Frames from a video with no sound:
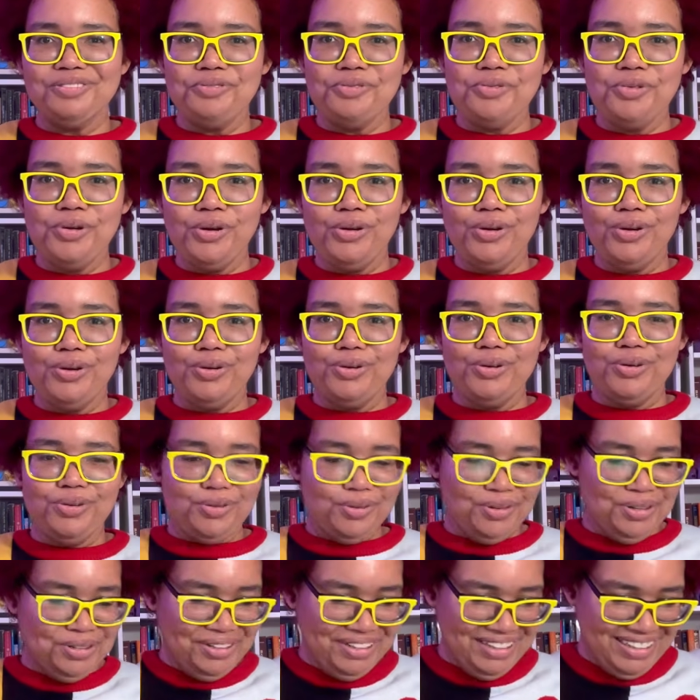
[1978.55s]
Woo!
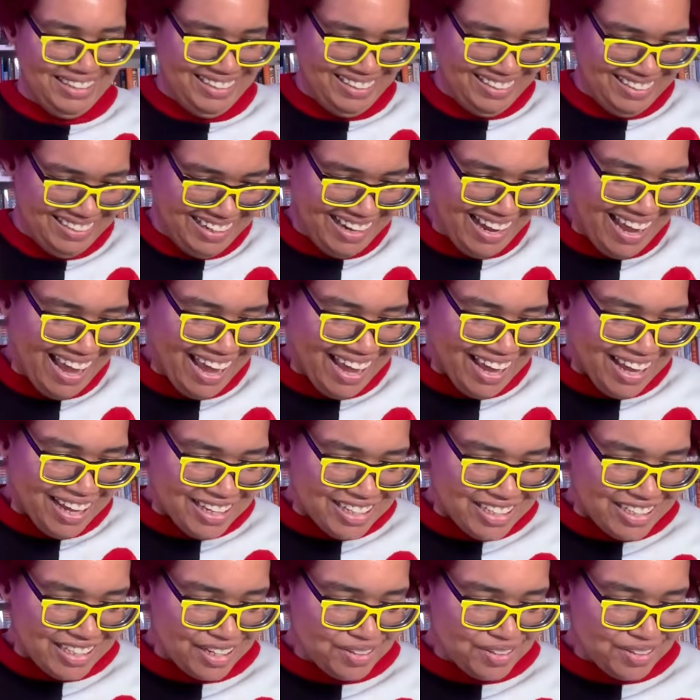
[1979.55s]
So